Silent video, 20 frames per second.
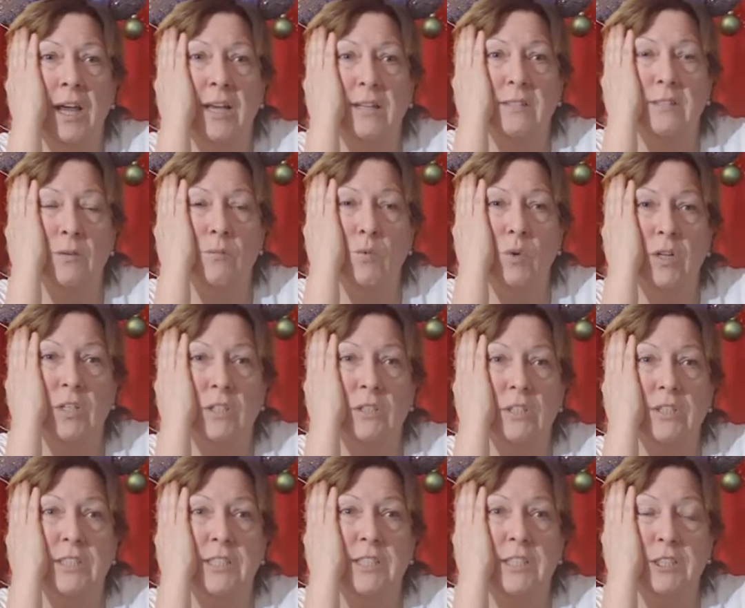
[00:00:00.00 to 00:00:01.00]
ask them what
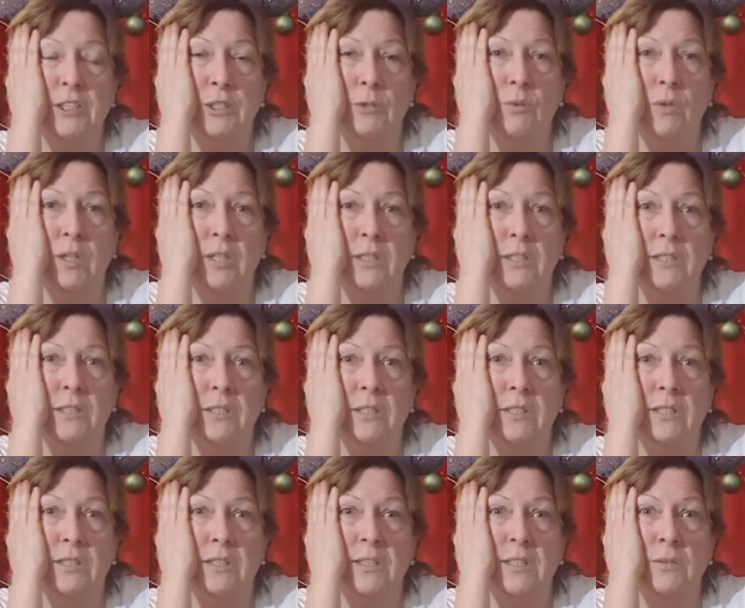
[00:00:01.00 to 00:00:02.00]
stitch it was.
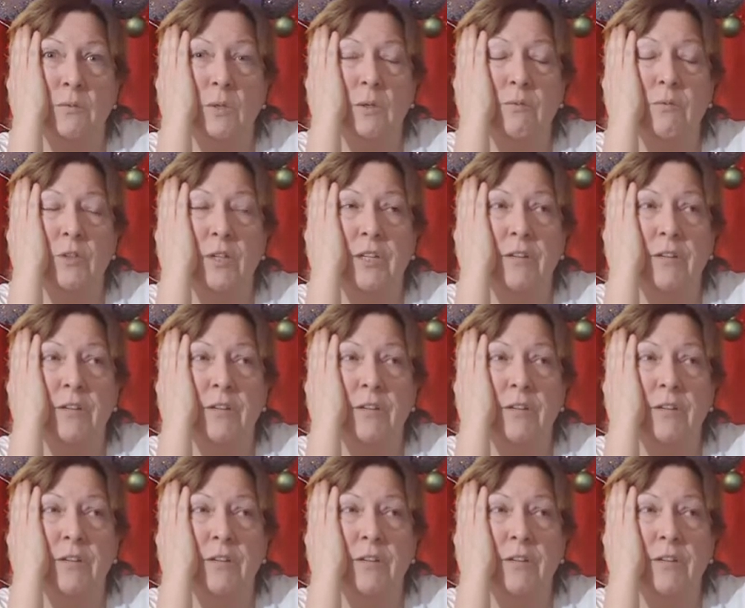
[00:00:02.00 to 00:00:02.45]
If